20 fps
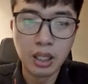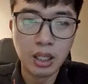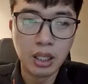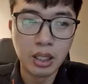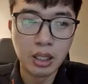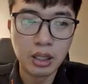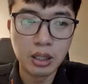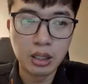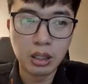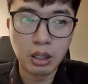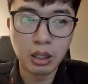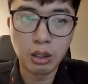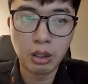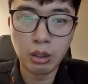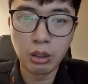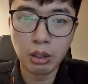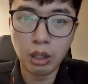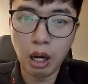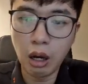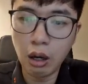
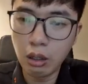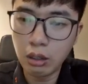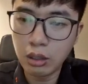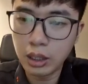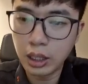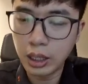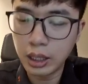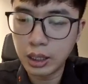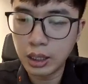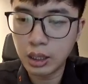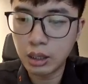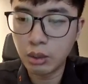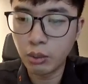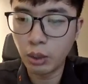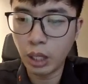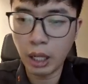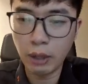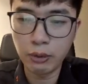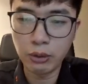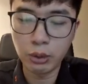So all these we
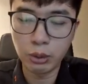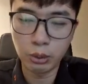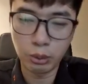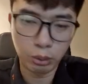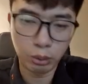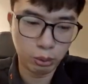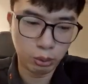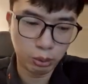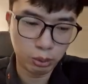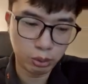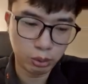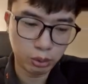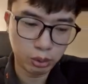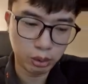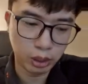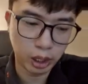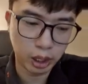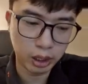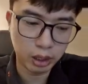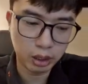have to
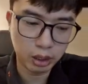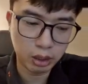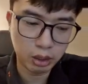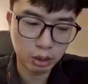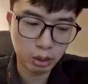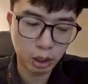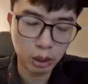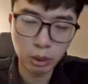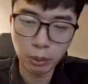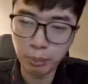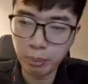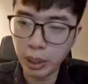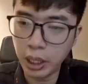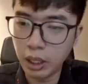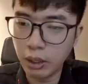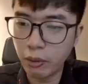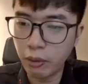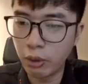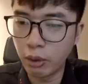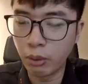like try to pick
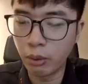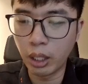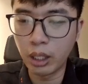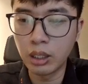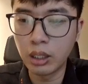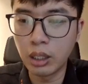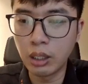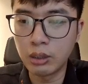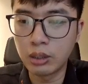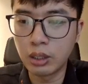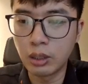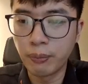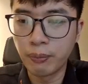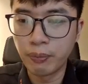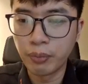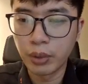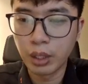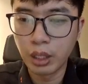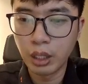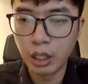few one.
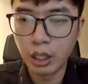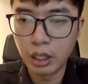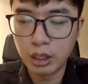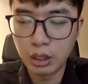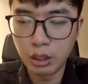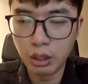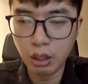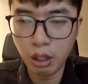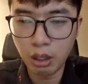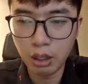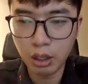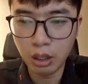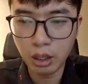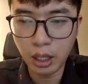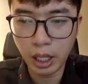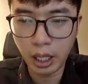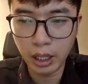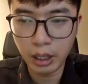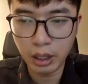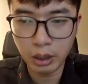It's not
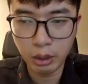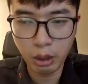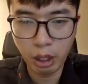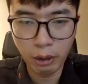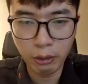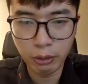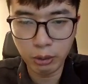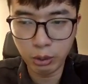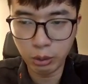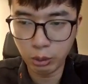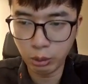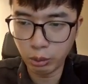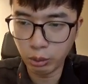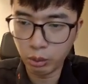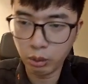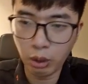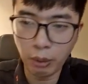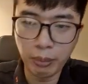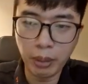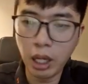that you have to
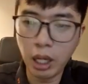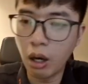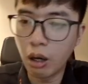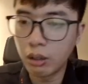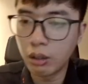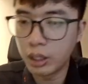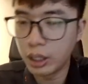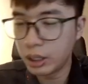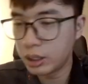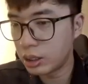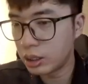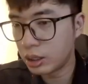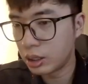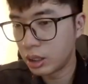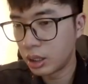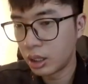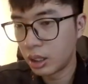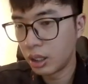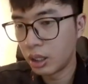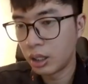combine all these,
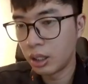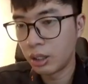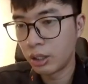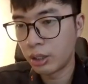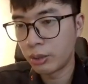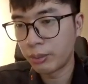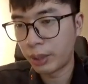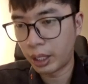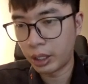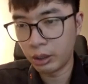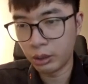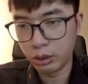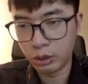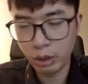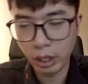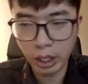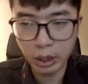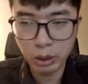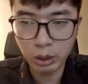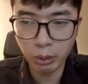but you
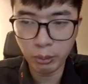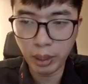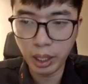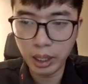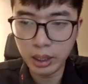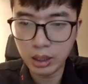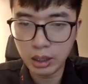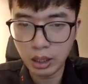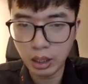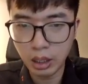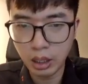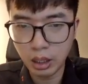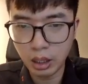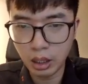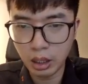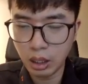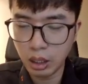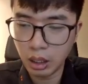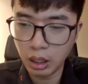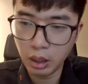try to master
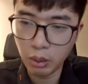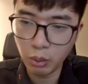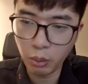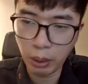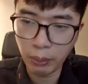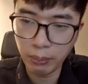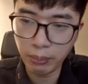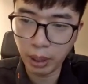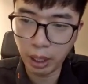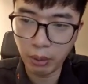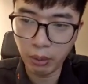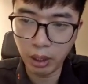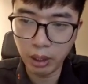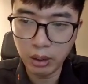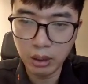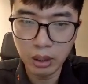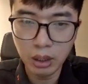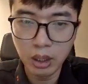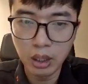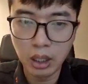it one by one
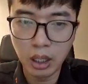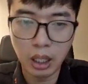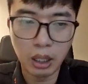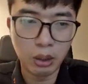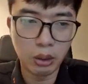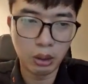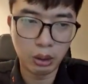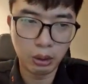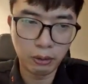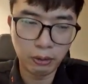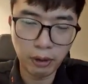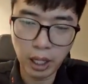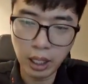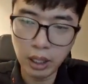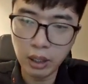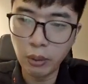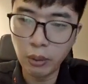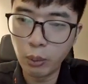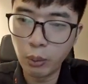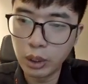and
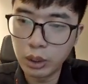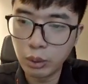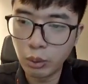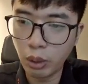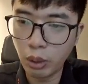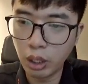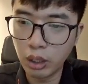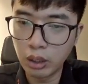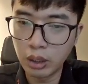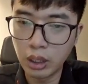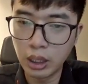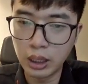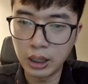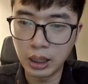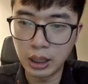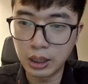find which one is